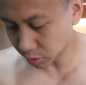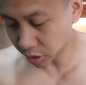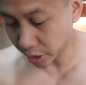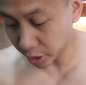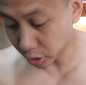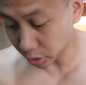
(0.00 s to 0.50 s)

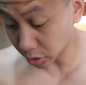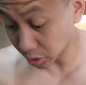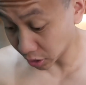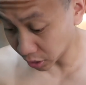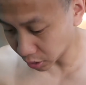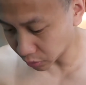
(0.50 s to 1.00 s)
get her to
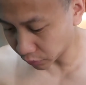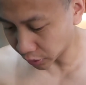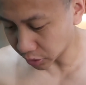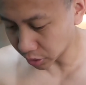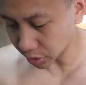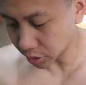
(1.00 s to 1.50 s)
eat these
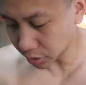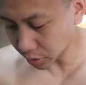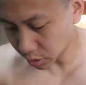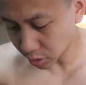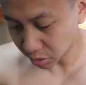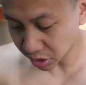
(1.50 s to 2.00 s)
veggies
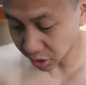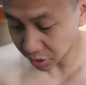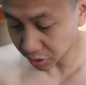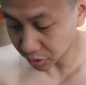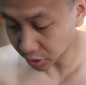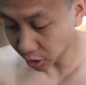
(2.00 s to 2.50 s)
so she
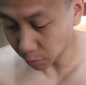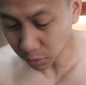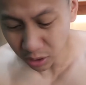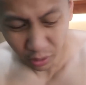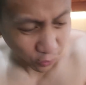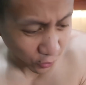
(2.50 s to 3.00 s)
doesn't skip.
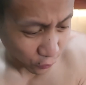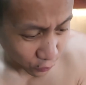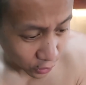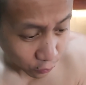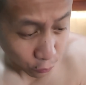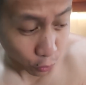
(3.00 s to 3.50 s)
Because if I
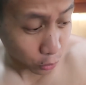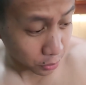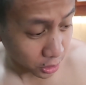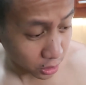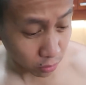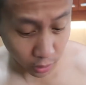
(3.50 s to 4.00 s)
feed
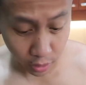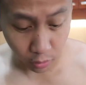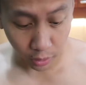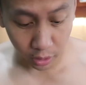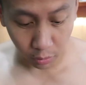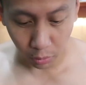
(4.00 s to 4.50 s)
formula right
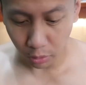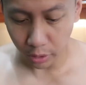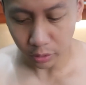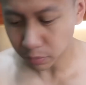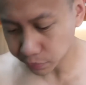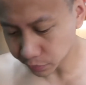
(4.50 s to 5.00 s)
away in the
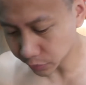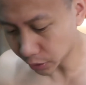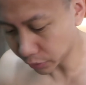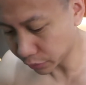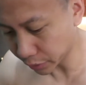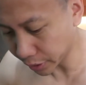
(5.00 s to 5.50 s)
morning,
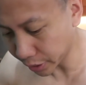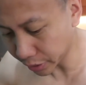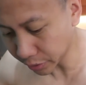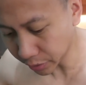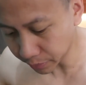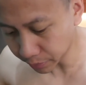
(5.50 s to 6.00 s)
forget it.